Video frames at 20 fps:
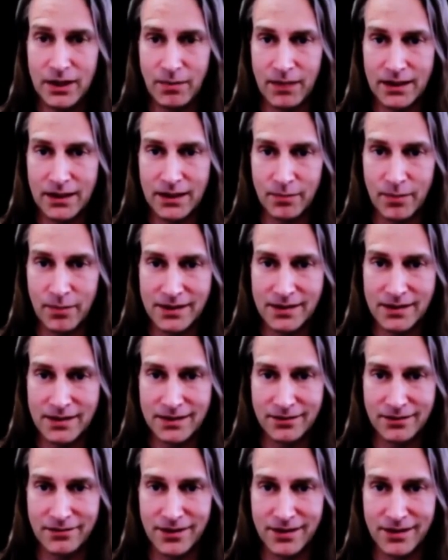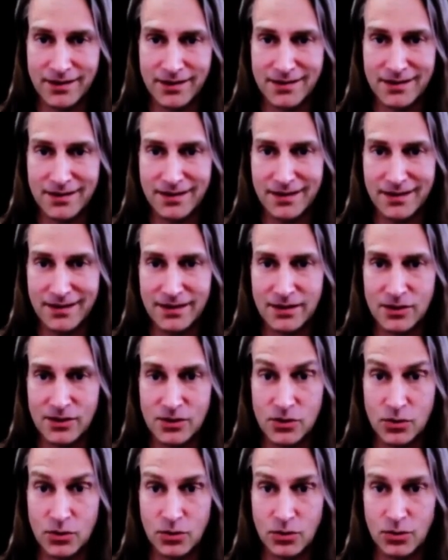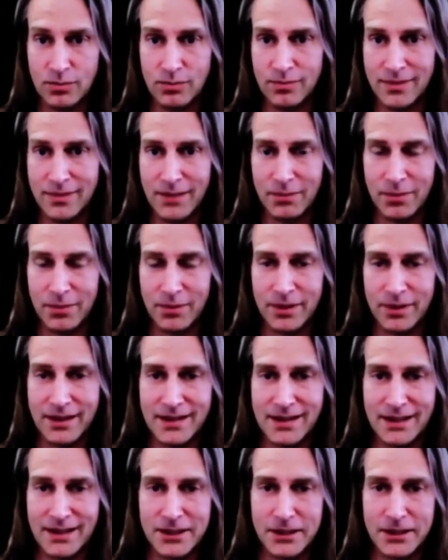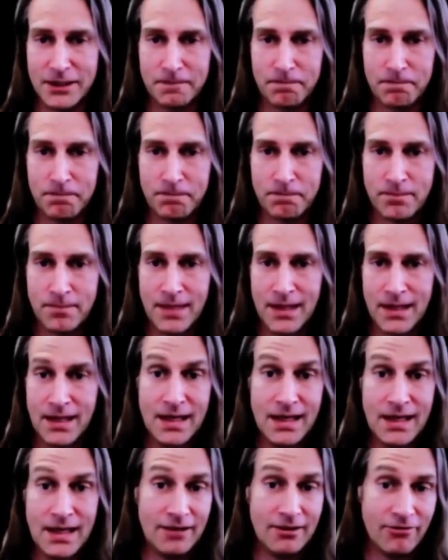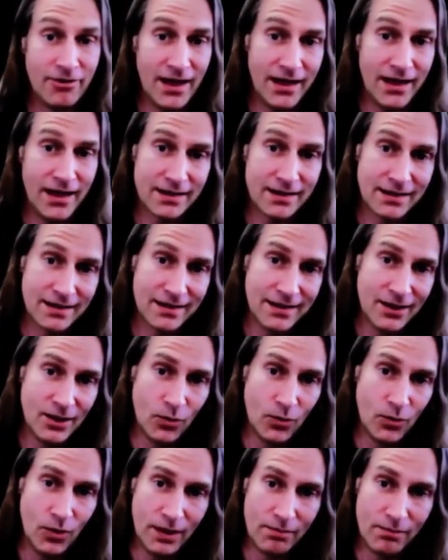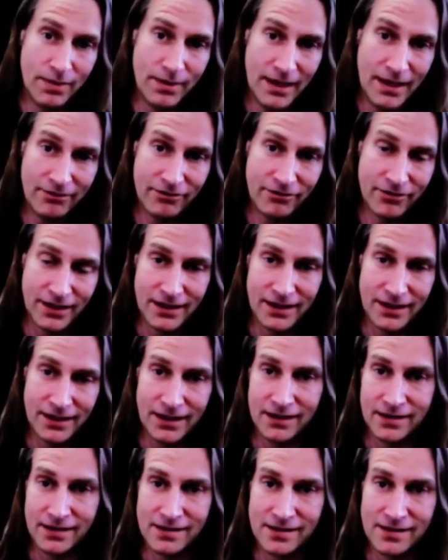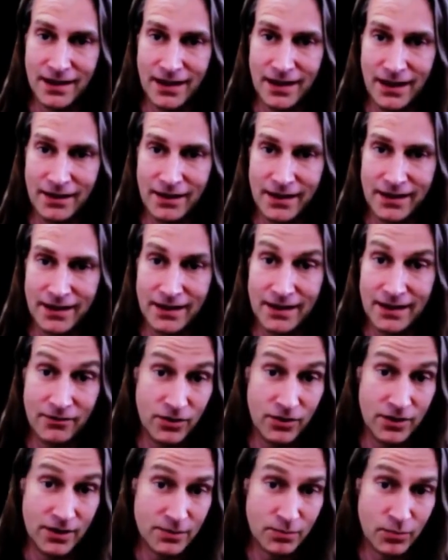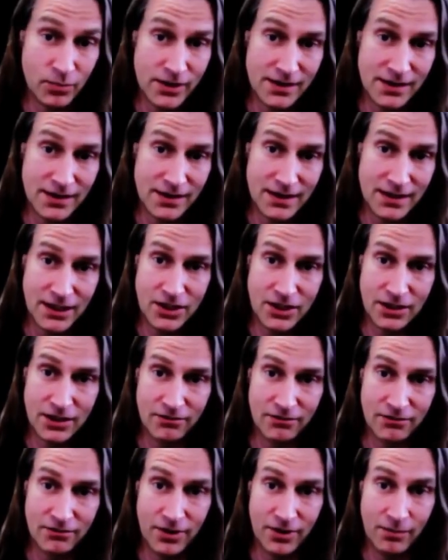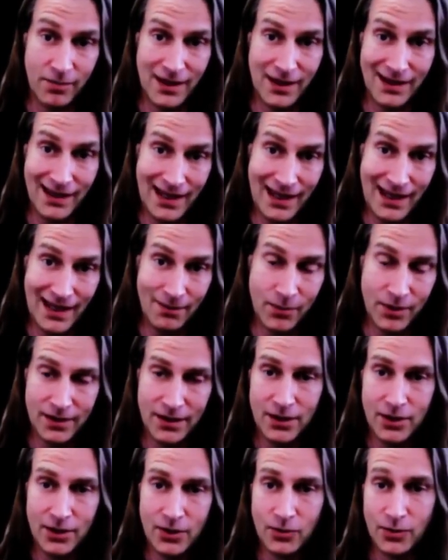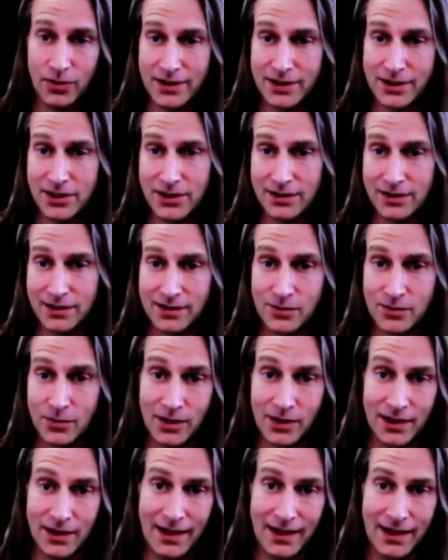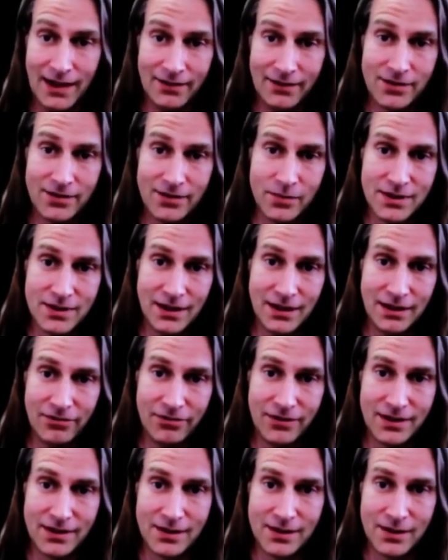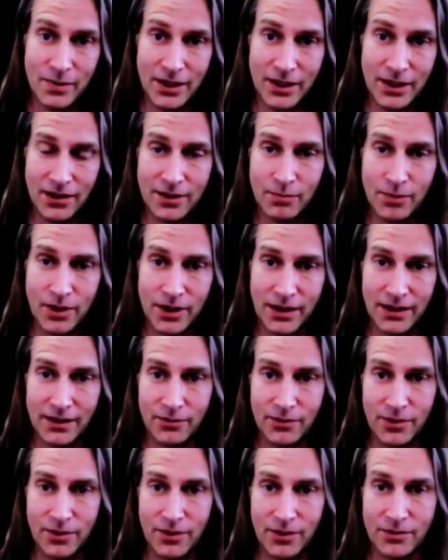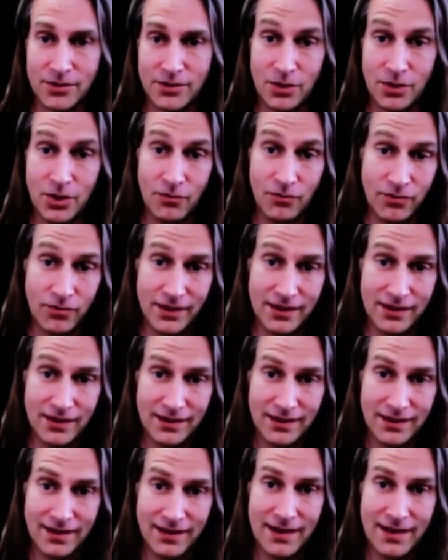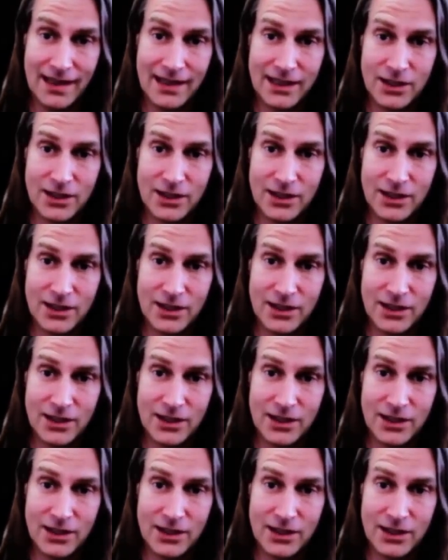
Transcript: the best of this Zoom implementation. In fact, one benefit is that I can give you this presentation from my lab, which is where I have some stuff that's a bit hard to bring on the road. So hopefully I can show